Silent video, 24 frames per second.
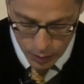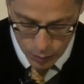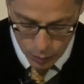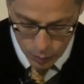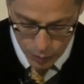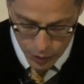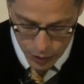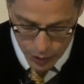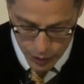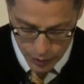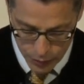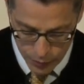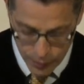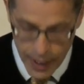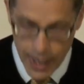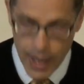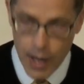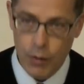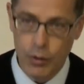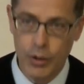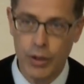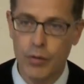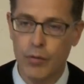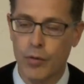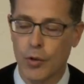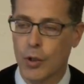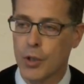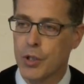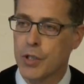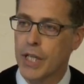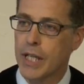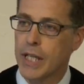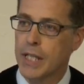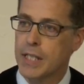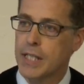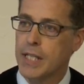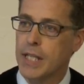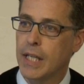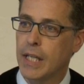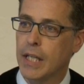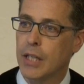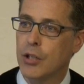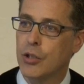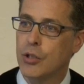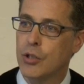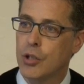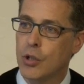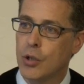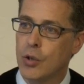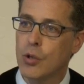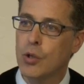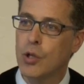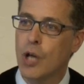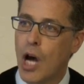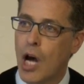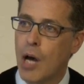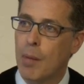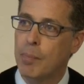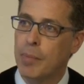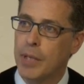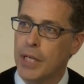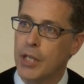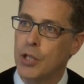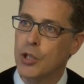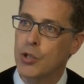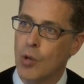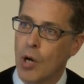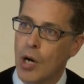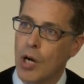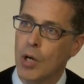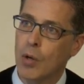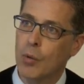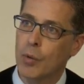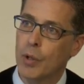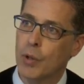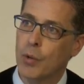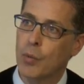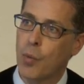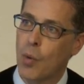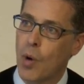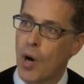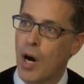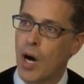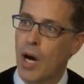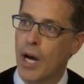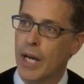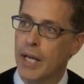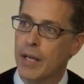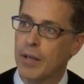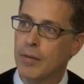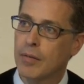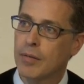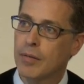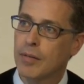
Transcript: which is found in verse 18 Do not be drunk with wine,